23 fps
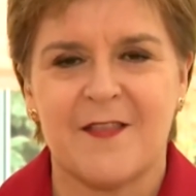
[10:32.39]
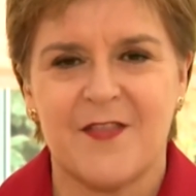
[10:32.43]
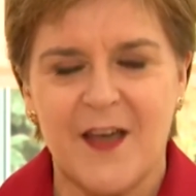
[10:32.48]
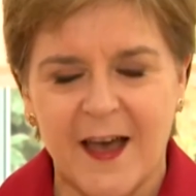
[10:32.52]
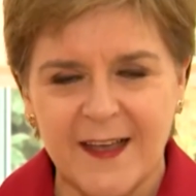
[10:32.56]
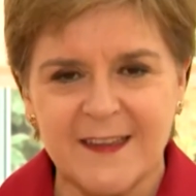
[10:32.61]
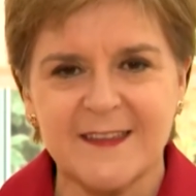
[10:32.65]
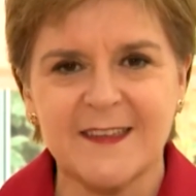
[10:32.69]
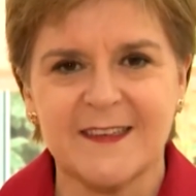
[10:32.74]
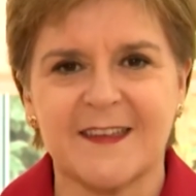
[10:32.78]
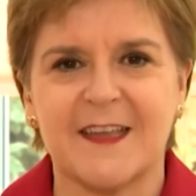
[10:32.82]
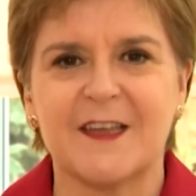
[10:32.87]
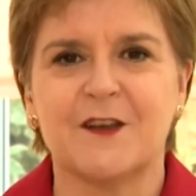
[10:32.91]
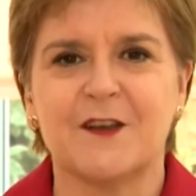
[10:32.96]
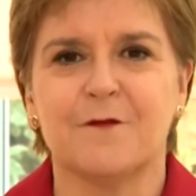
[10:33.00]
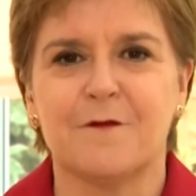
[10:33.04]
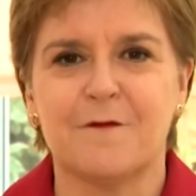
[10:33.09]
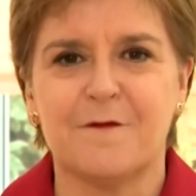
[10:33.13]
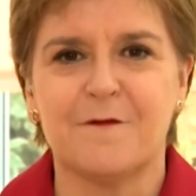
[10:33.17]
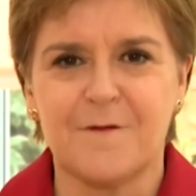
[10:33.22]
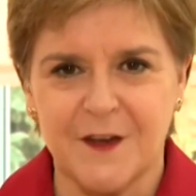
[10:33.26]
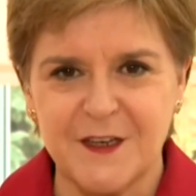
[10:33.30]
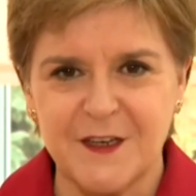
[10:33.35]
That is a sign of
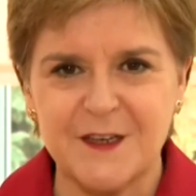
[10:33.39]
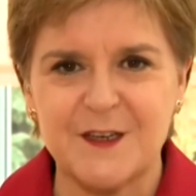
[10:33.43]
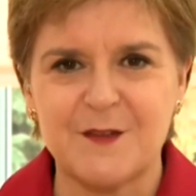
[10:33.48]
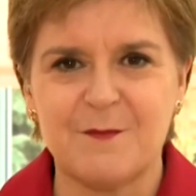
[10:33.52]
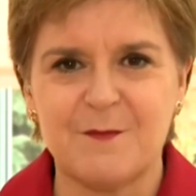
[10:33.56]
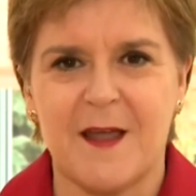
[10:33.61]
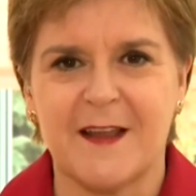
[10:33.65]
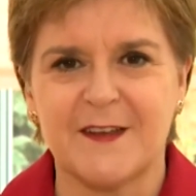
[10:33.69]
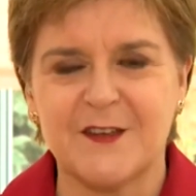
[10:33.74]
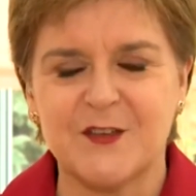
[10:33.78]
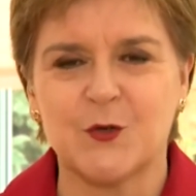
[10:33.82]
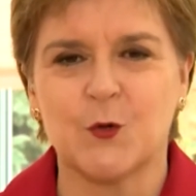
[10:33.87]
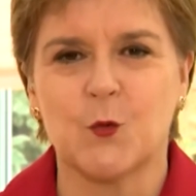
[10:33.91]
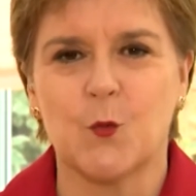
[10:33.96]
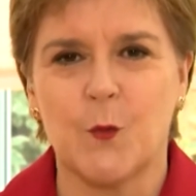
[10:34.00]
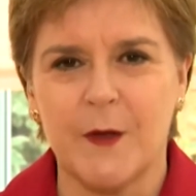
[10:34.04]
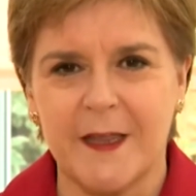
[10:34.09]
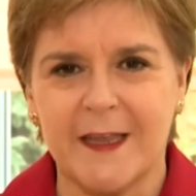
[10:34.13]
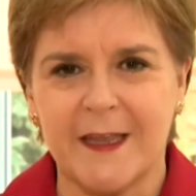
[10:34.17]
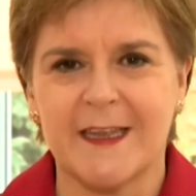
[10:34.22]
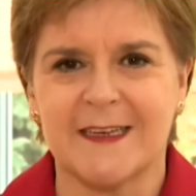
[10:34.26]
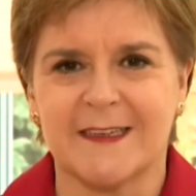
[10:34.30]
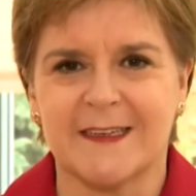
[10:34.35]
fundamental
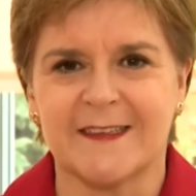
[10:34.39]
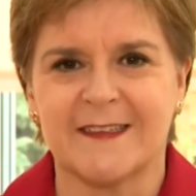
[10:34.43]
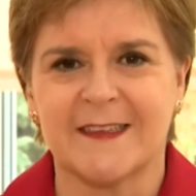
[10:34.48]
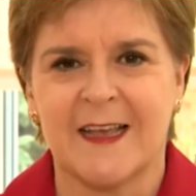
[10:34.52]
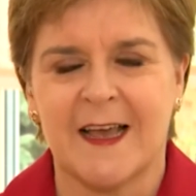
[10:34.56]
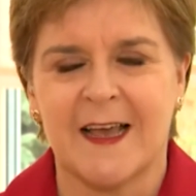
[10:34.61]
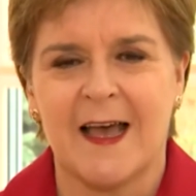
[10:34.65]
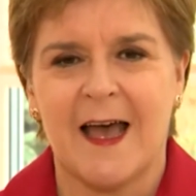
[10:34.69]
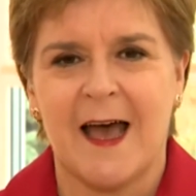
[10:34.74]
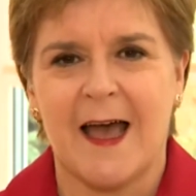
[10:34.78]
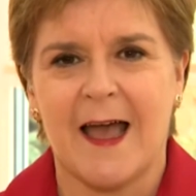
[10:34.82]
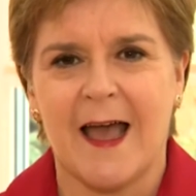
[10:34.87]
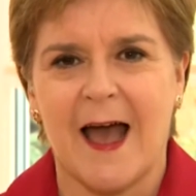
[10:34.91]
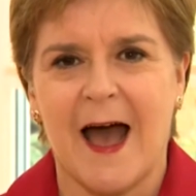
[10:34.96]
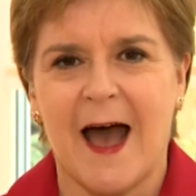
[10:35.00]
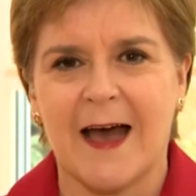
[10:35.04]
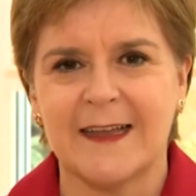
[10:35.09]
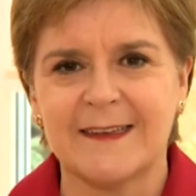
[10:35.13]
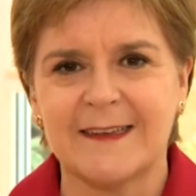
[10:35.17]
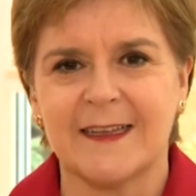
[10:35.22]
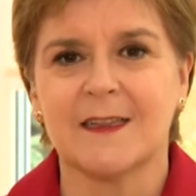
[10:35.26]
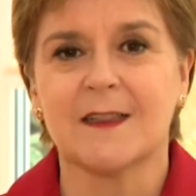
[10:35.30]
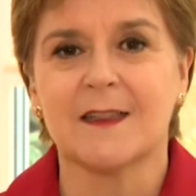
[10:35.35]
weakness
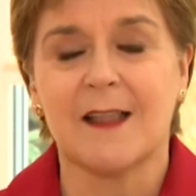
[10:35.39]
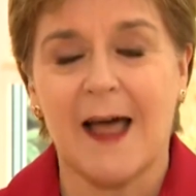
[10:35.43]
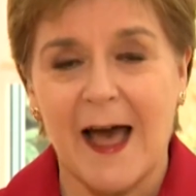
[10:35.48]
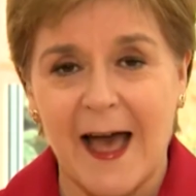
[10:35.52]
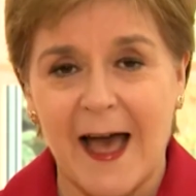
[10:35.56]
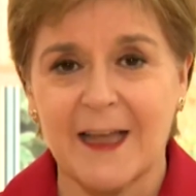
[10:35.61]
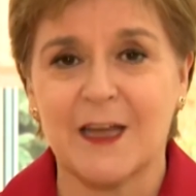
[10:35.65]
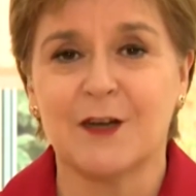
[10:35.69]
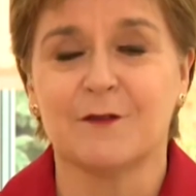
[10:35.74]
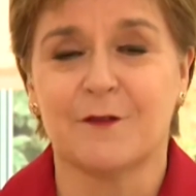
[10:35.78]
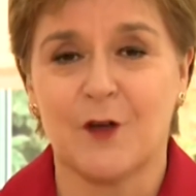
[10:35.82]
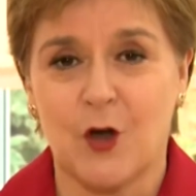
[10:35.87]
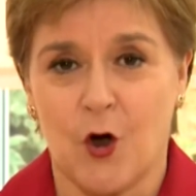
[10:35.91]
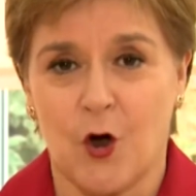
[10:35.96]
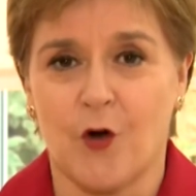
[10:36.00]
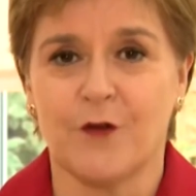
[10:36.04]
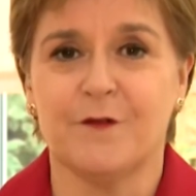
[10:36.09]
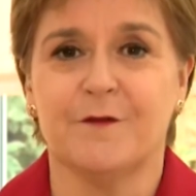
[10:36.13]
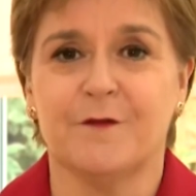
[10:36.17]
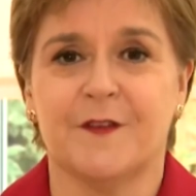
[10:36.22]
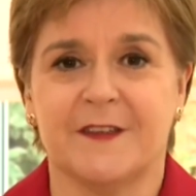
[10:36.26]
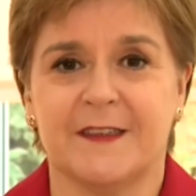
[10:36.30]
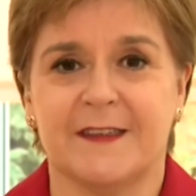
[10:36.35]
and a lack of
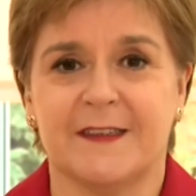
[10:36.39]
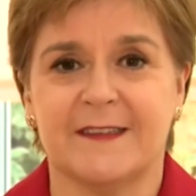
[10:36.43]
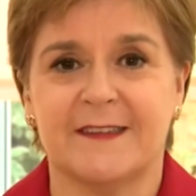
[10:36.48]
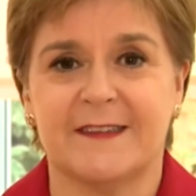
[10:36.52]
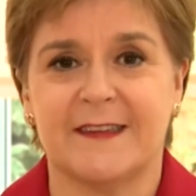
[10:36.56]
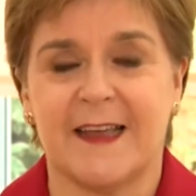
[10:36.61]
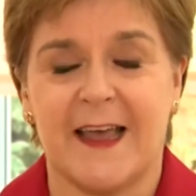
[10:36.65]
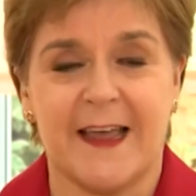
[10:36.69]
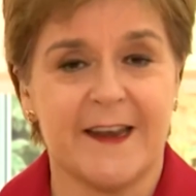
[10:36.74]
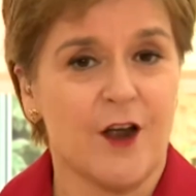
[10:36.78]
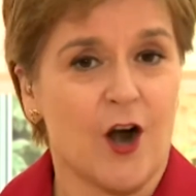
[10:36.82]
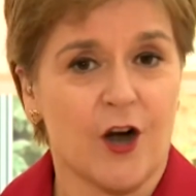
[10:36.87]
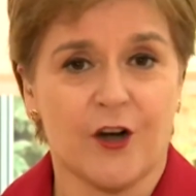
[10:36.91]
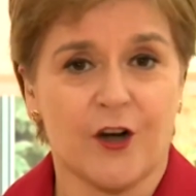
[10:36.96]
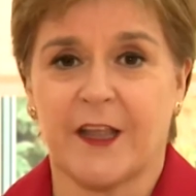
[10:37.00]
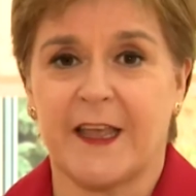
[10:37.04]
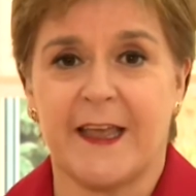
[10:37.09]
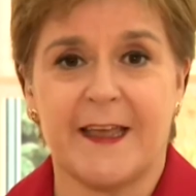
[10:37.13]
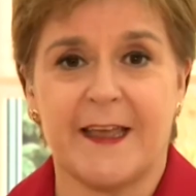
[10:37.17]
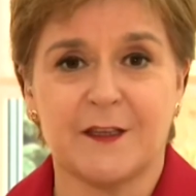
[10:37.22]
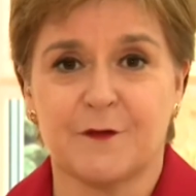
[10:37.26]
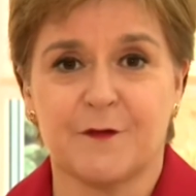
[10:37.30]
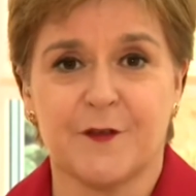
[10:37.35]
confidence in her
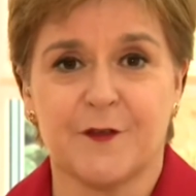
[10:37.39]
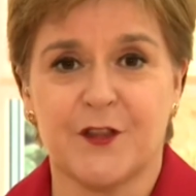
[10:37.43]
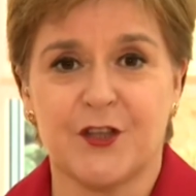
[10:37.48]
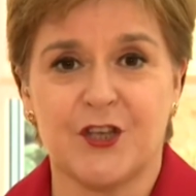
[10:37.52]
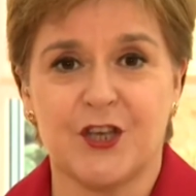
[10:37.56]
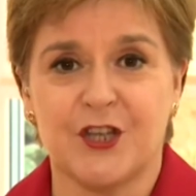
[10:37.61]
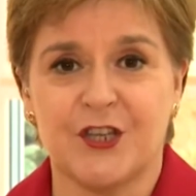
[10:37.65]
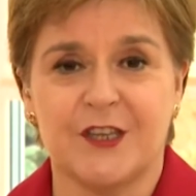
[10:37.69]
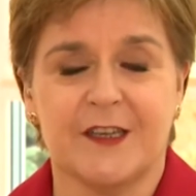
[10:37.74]
case for the